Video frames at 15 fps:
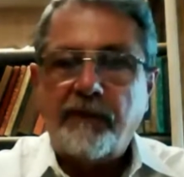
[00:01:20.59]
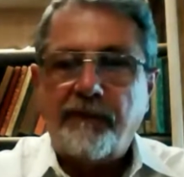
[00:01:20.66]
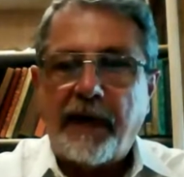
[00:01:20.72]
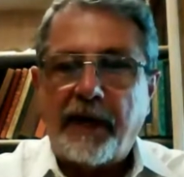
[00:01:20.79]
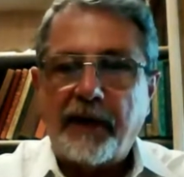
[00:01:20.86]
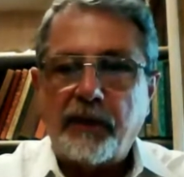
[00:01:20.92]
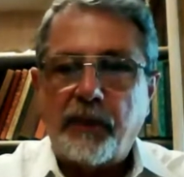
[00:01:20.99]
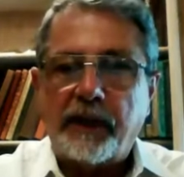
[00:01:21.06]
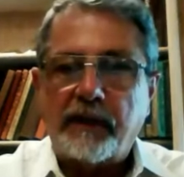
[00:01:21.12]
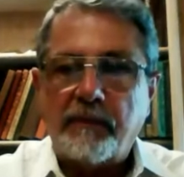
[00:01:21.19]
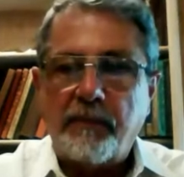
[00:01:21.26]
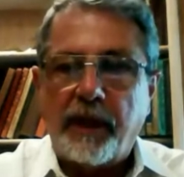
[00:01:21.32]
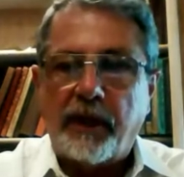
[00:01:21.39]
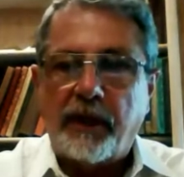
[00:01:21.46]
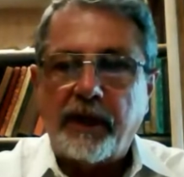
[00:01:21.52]
evaluate the
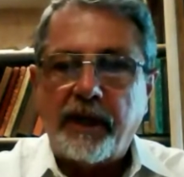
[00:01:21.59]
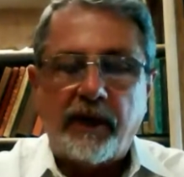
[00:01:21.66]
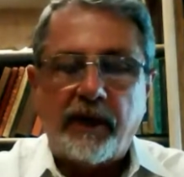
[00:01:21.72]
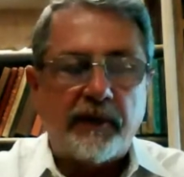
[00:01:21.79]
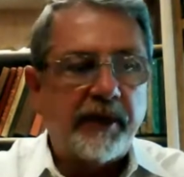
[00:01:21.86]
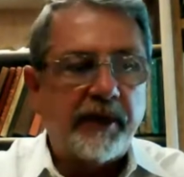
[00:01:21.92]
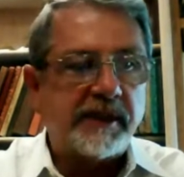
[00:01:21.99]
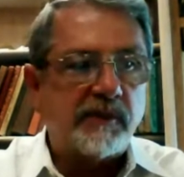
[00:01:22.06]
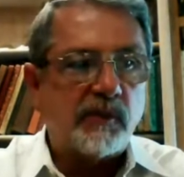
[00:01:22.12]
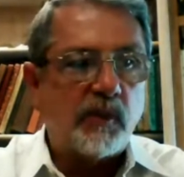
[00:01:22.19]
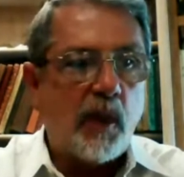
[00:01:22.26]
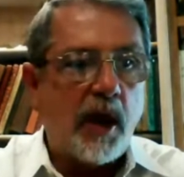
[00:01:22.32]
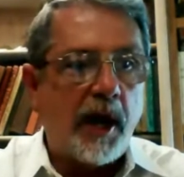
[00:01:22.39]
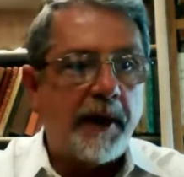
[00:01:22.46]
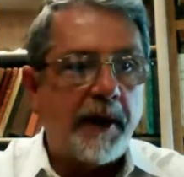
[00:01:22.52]
merit here, and this is
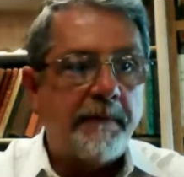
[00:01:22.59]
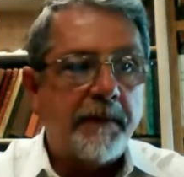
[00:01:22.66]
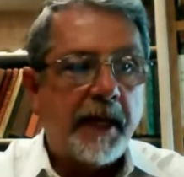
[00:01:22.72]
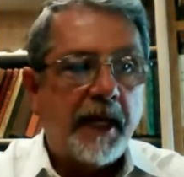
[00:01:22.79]
why